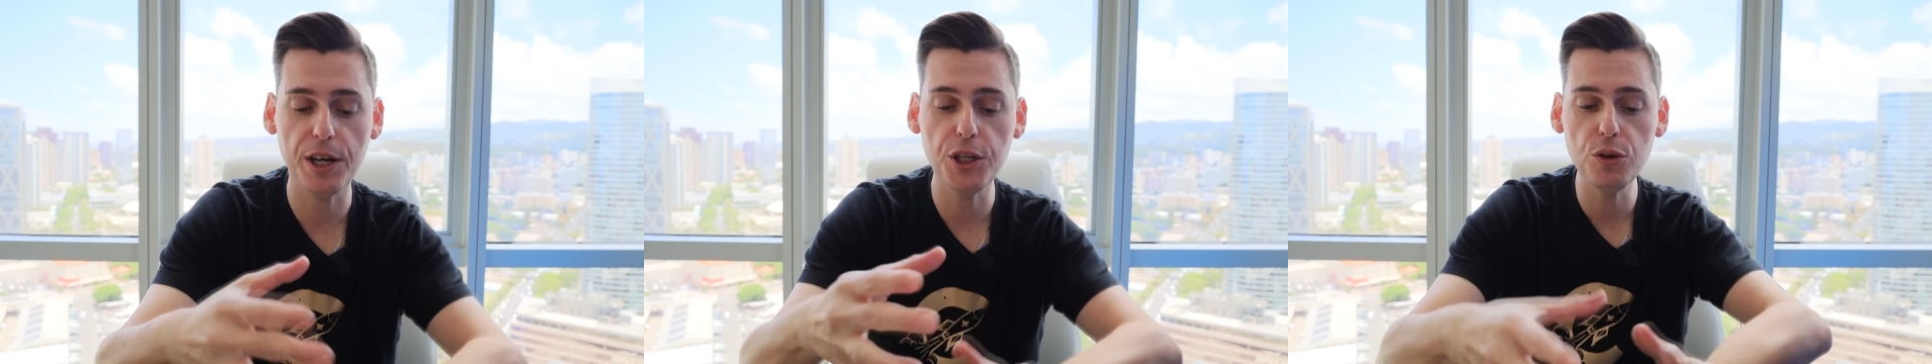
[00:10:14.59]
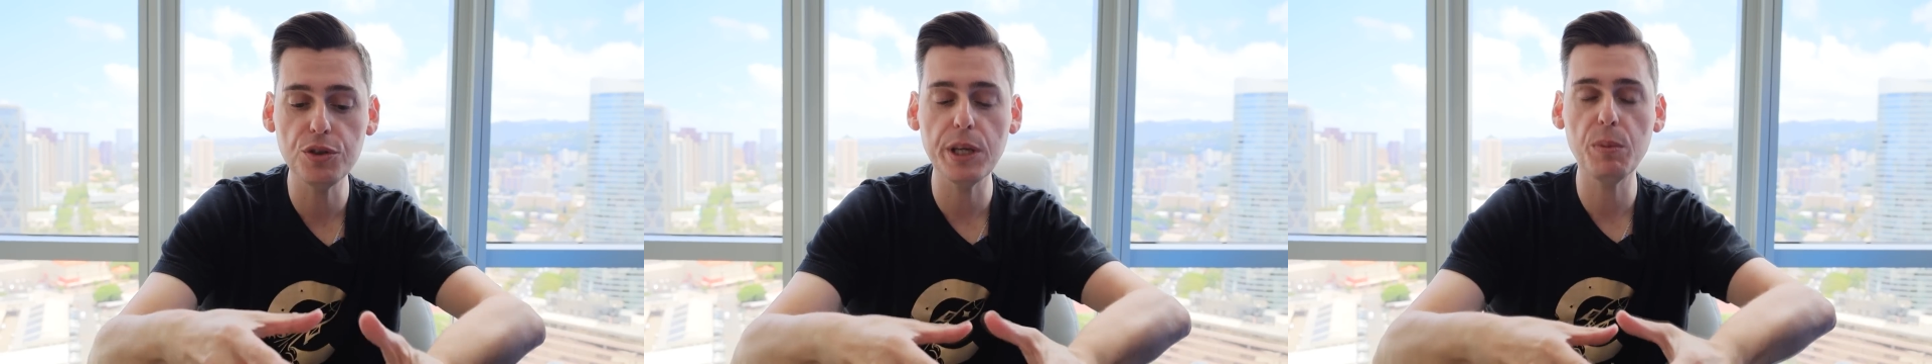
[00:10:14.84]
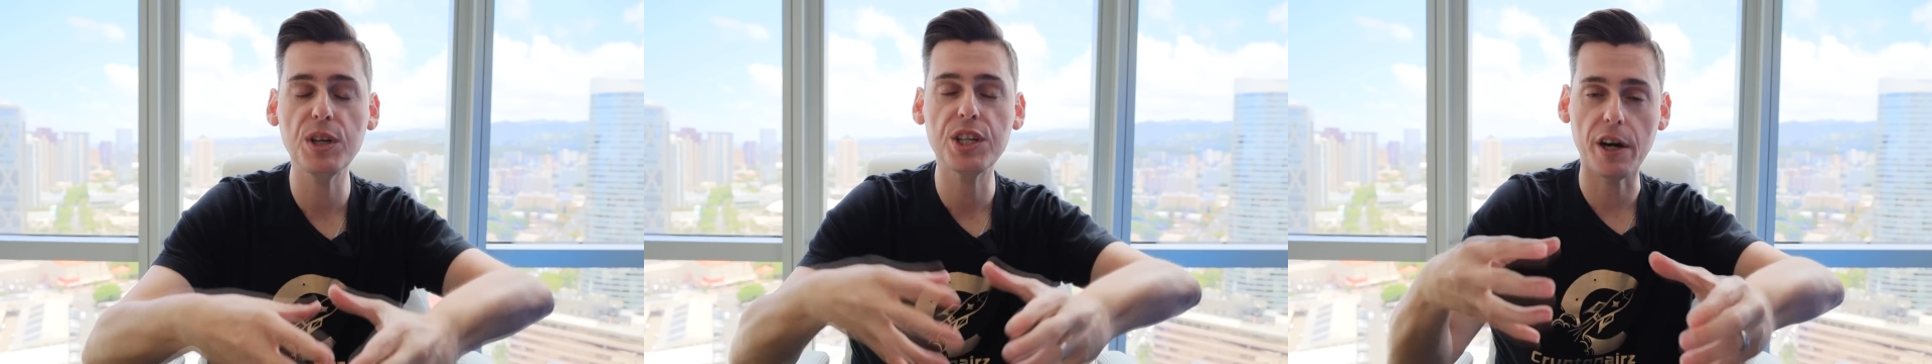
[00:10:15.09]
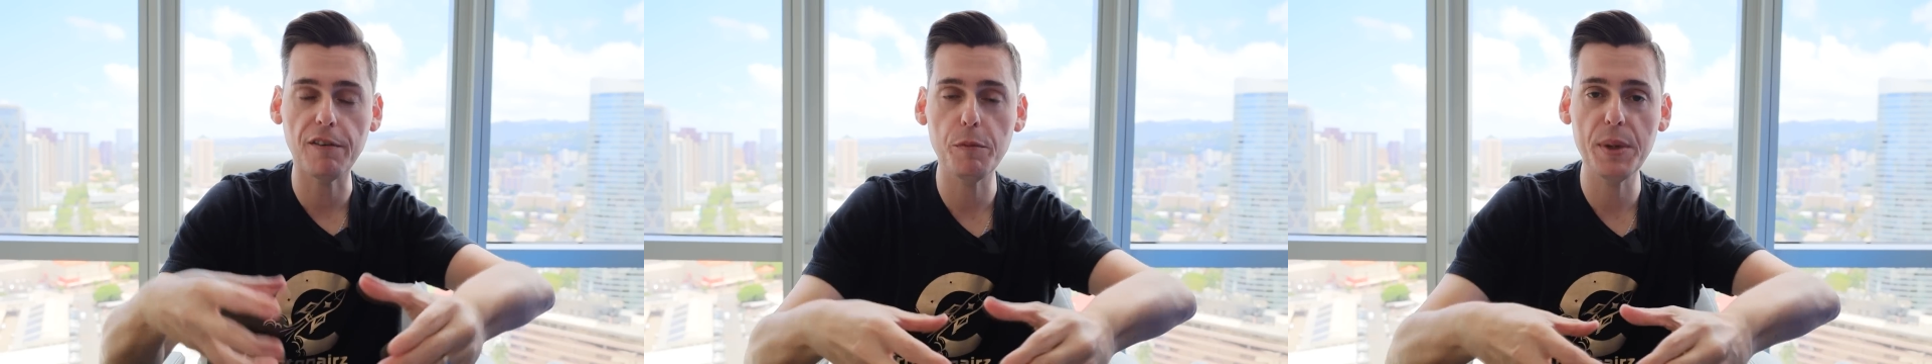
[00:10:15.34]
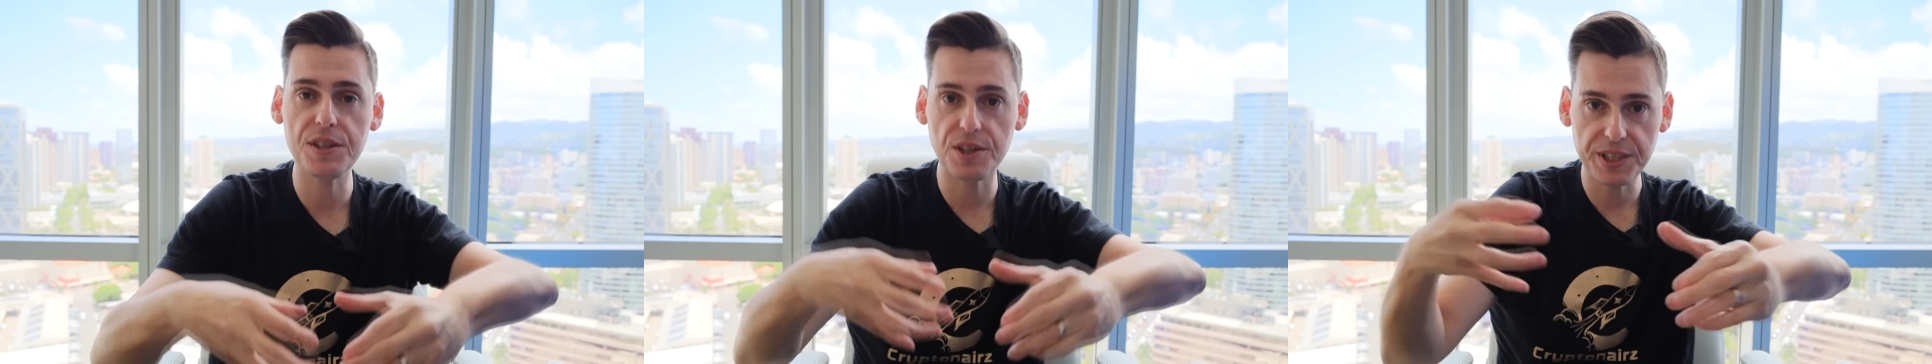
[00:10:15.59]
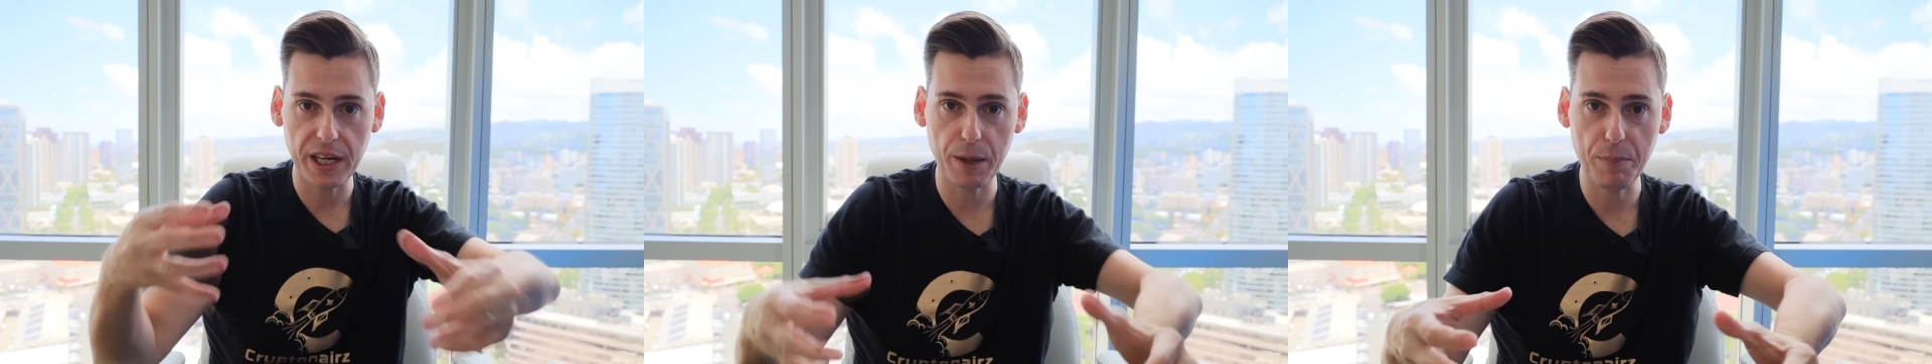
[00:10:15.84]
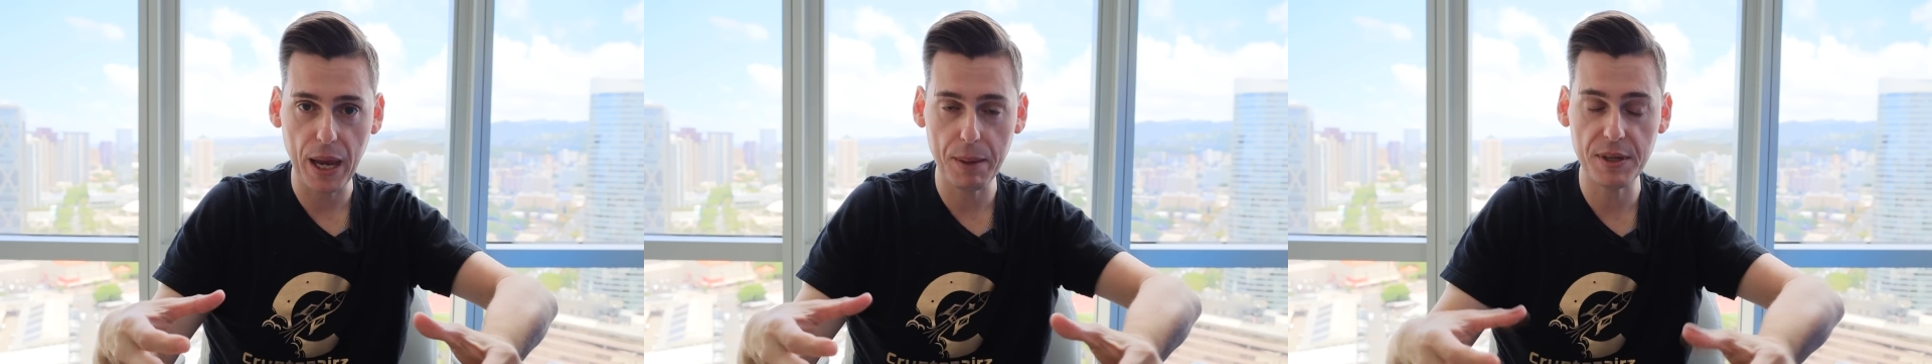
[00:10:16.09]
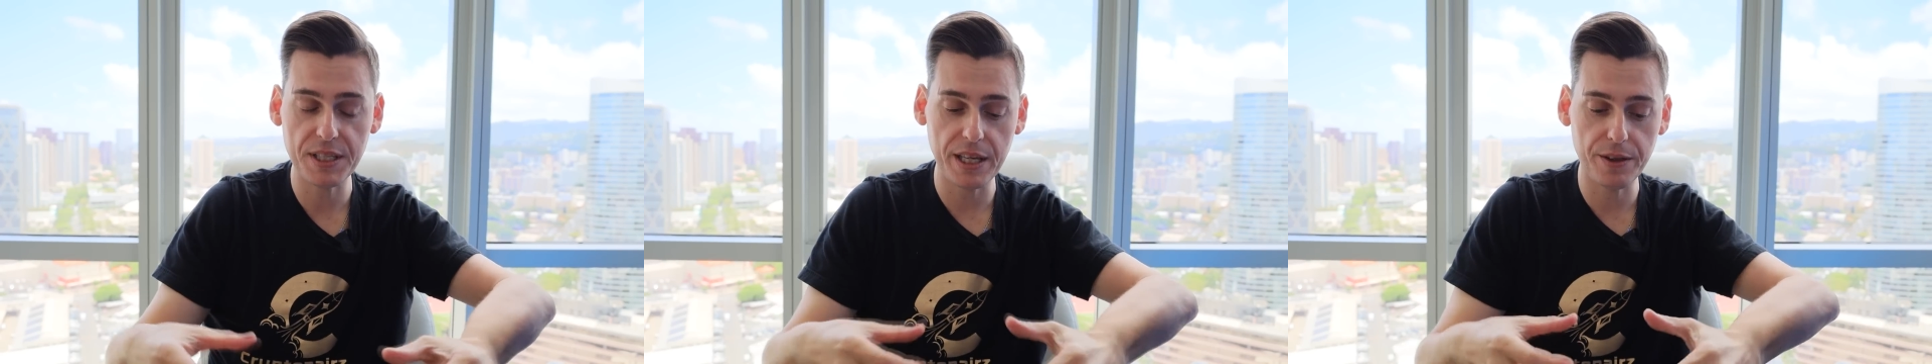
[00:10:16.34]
and usually when governments are sending payments